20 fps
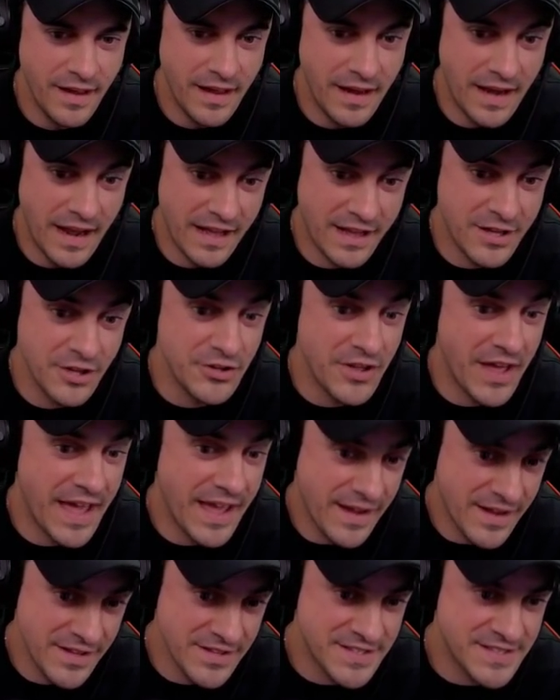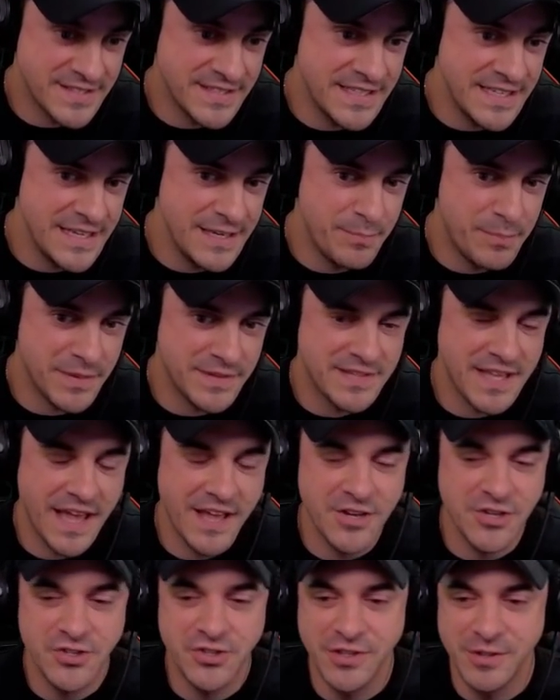and I could, I could see
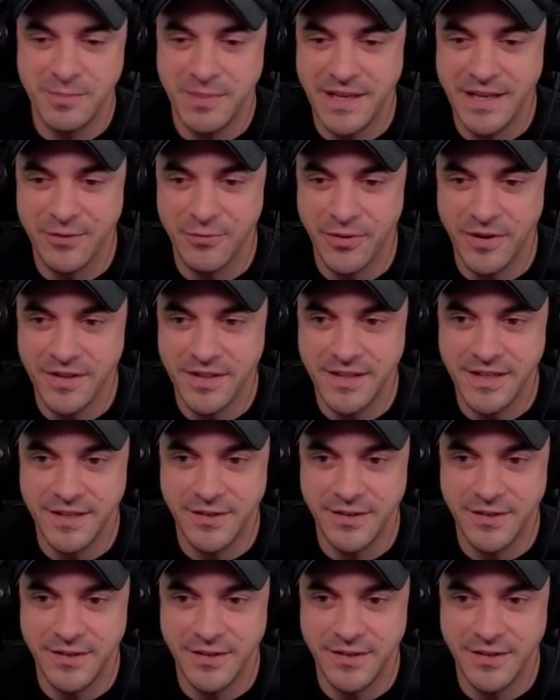potentially being really